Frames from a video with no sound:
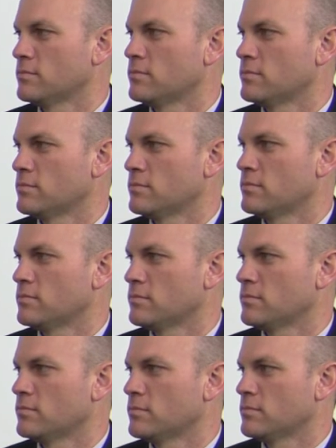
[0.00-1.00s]

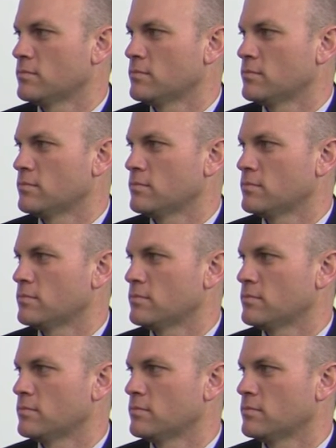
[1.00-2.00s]

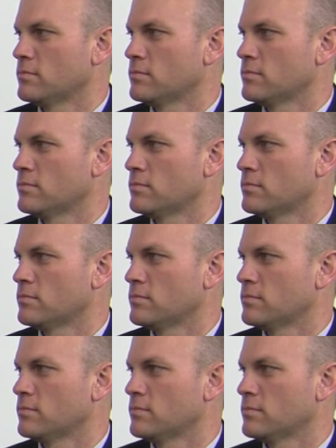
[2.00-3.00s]

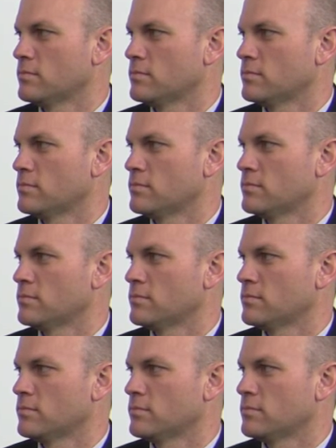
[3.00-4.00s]

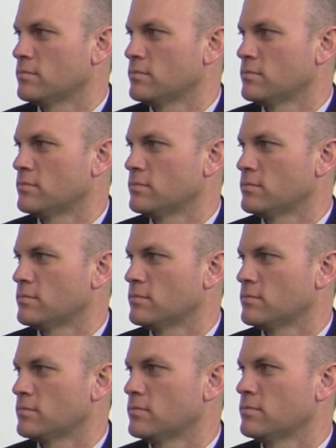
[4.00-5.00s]

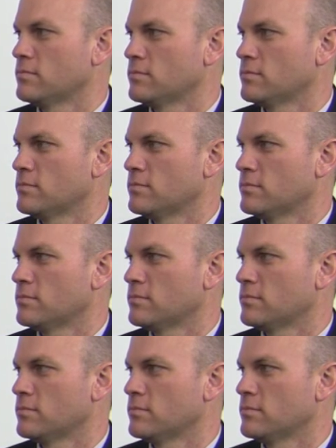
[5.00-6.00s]

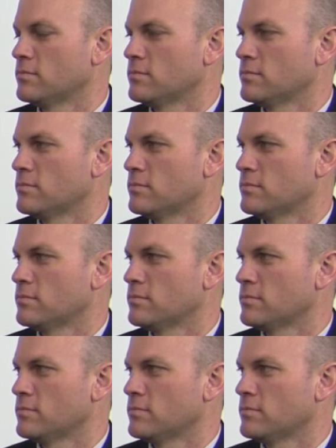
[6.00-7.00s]

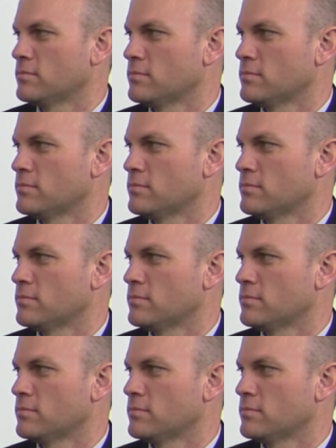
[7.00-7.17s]
No words are spoken by the person on screen.